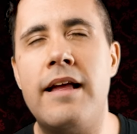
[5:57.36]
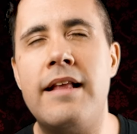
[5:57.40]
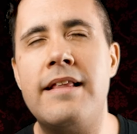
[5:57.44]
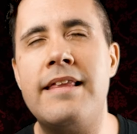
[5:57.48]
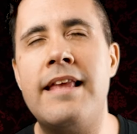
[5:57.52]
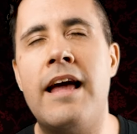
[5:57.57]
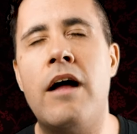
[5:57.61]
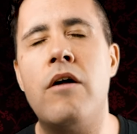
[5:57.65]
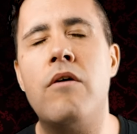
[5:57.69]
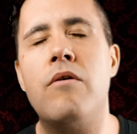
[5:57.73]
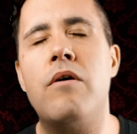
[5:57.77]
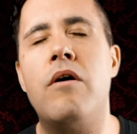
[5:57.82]

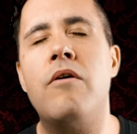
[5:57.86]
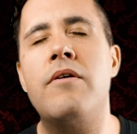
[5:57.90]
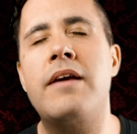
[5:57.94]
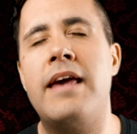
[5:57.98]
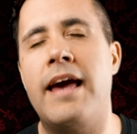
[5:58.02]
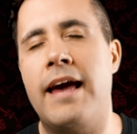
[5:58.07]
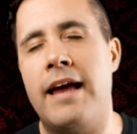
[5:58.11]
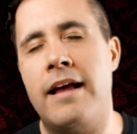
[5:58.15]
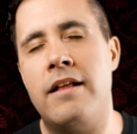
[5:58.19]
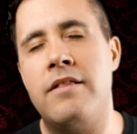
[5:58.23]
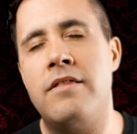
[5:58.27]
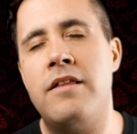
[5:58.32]
Now,
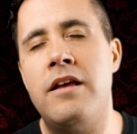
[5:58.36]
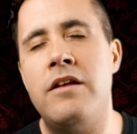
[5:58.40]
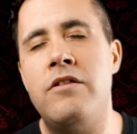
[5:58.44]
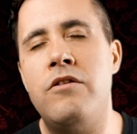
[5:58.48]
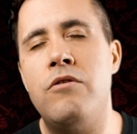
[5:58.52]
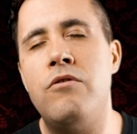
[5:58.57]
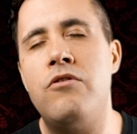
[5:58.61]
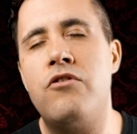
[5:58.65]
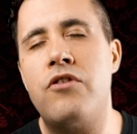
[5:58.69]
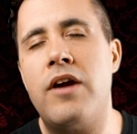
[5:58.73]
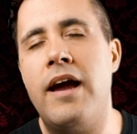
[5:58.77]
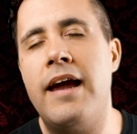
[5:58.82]
okay, they
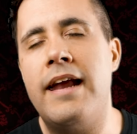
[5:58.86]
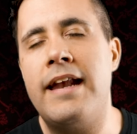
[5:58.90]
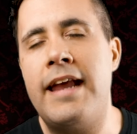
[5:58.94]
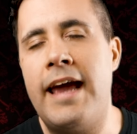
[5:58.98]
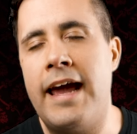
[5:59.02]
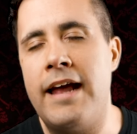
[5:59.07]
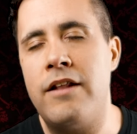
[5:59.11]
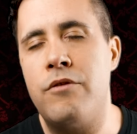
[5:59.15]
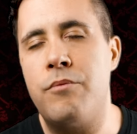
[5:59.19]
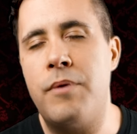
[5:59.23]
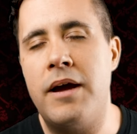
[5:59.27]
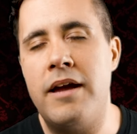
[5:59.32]
do try and
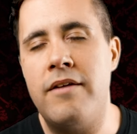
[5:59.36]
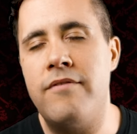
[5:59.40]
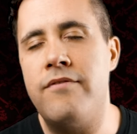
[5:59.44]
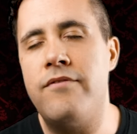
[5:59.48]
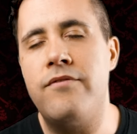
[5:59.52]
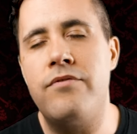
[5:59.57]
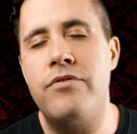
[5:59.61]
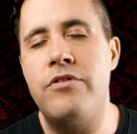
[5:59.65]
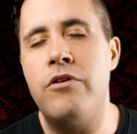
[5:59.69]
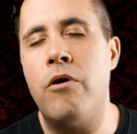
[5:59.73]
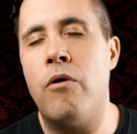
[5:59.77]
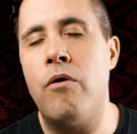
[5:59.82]
hand
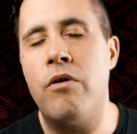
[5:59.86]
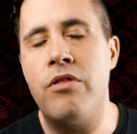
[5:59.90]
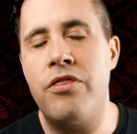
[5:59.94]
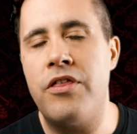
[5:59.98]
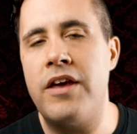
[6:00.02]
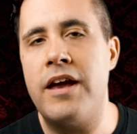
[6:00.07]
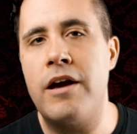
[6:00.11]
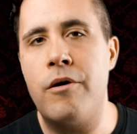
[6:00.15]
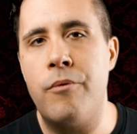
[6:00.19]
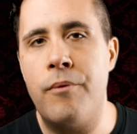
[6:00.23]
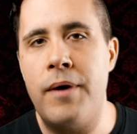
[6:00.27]
wave the whole thing